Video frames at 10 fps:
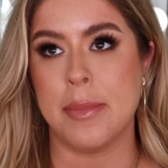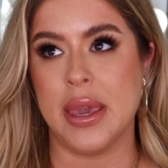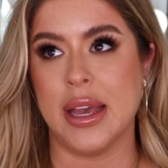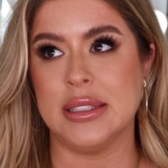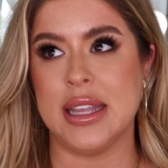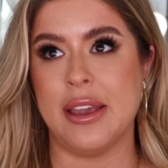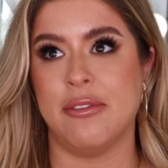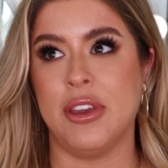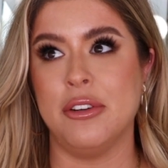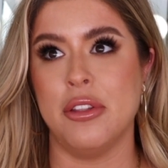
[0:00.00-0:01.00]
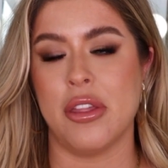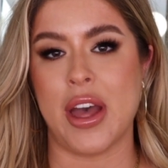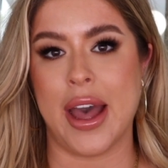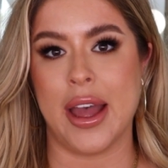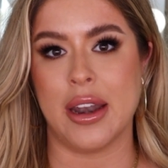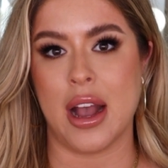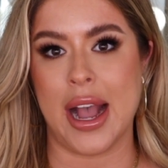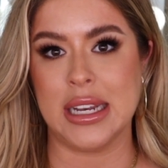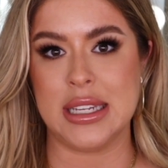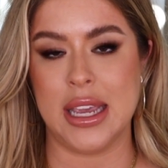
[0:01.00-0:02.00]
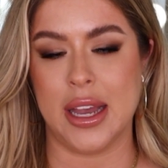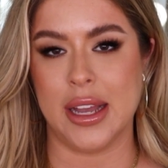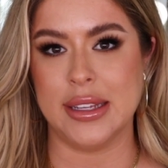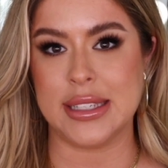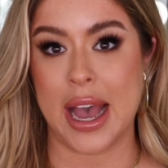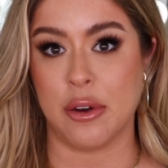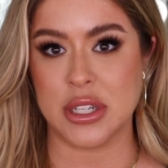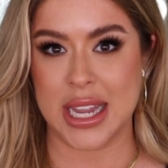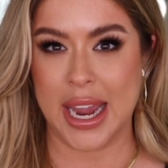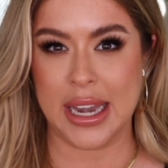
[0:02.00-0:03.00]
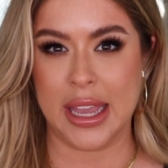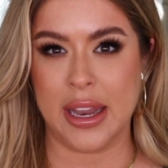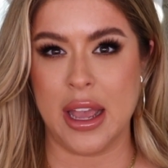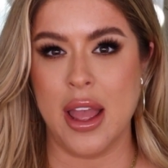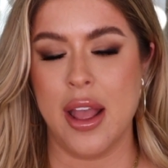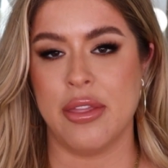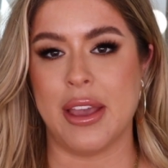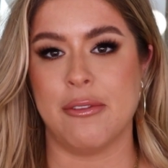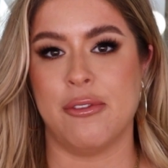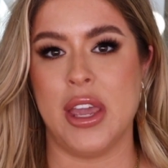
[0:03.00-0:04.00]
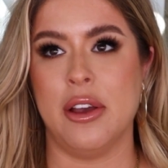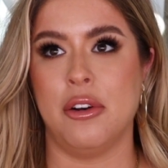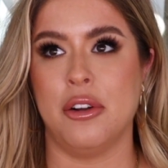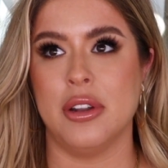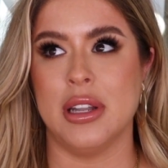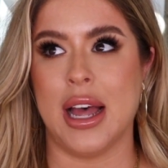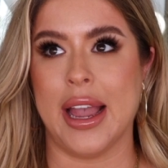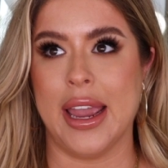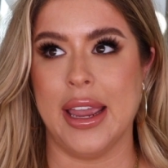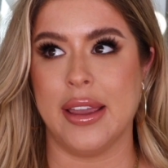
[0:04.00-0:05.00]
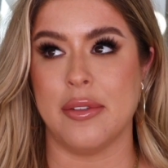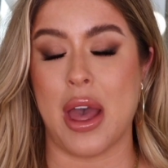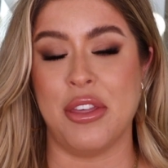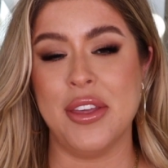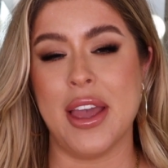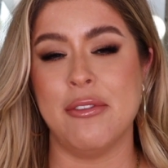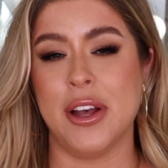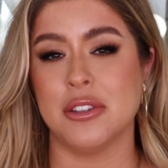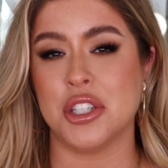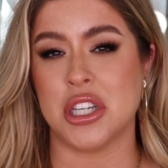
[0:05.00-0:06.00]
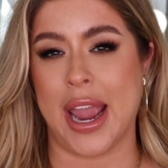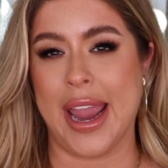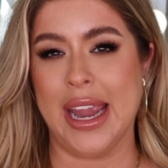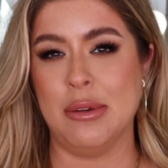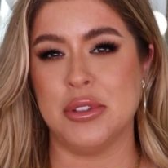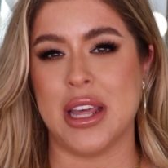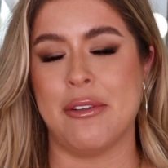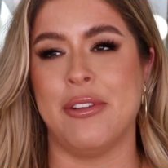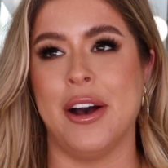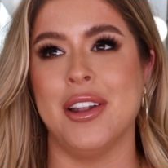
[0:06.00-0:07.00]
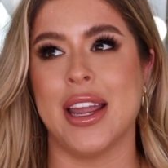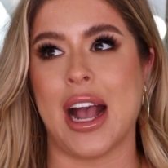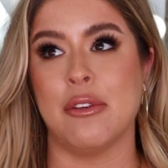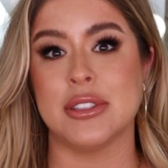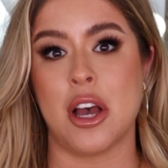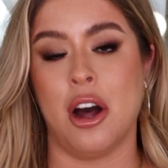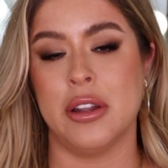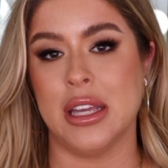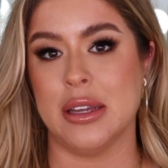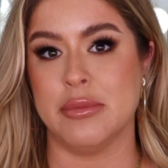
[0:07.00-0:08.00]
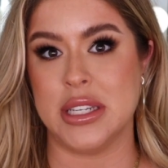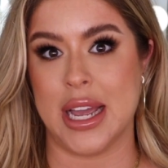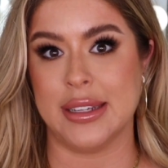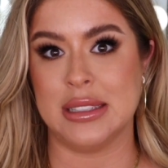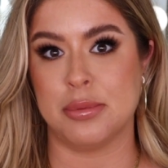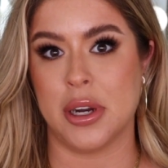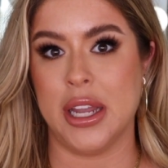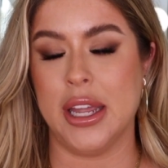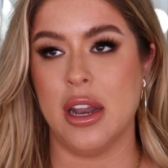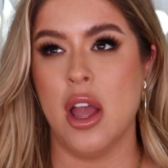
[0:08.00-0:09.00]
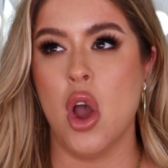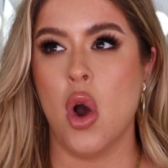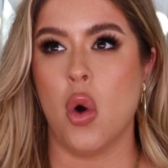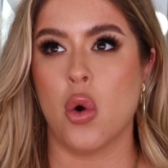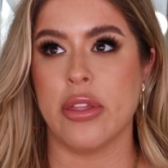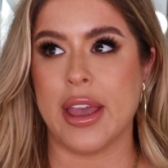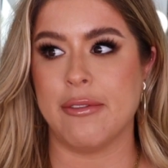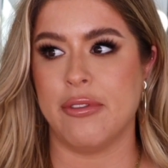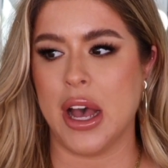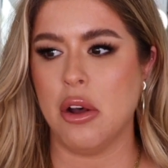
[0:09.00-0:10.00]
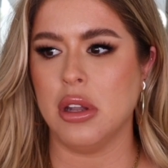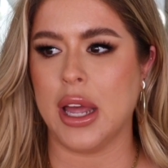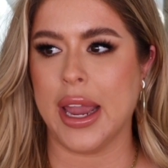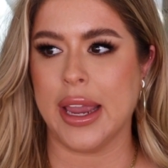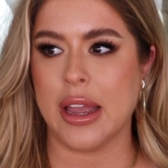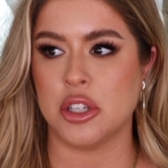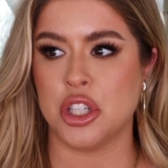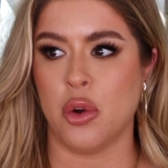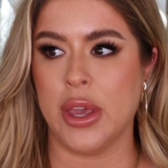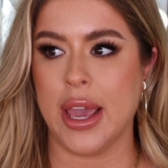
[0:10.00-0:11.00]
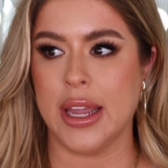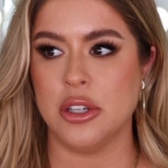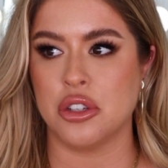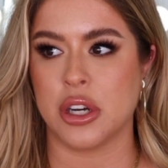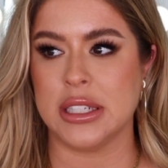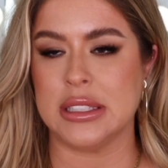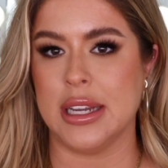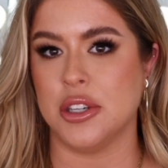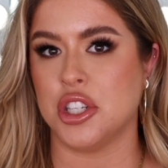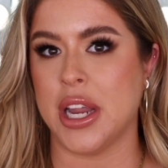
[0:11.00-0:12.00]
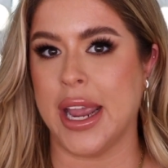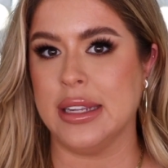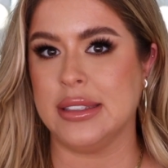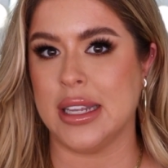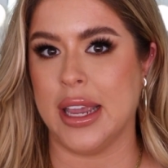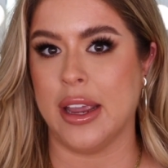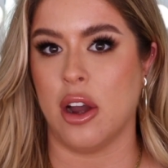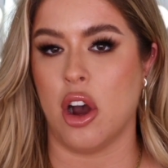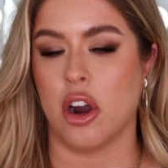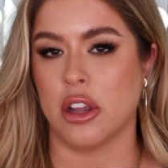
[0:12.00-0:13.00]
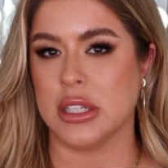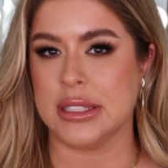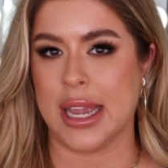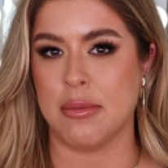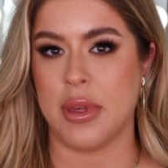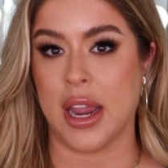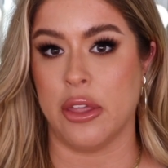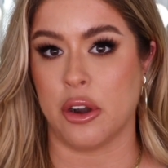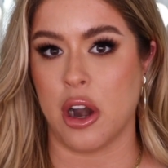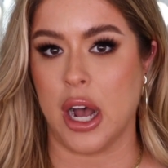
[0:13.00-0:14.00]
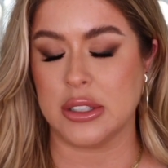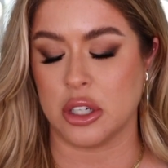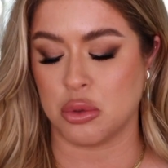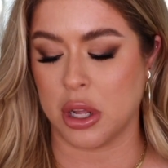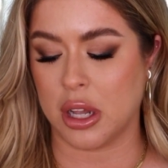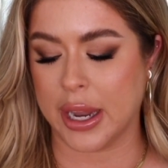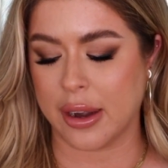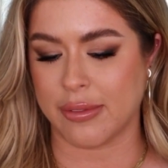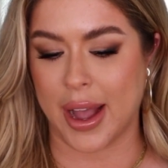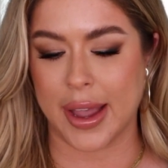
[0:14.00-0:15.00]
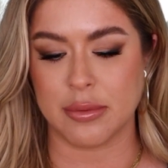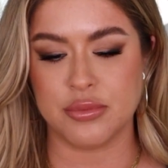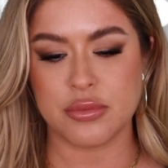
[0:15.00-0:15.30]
because they feel that idea is outdated. They feel like, I think they felt shamed. They felt like I was calling them desperate. Or they felt like showing interest and chasing are the same thing, and they're not. So I just want to clarify.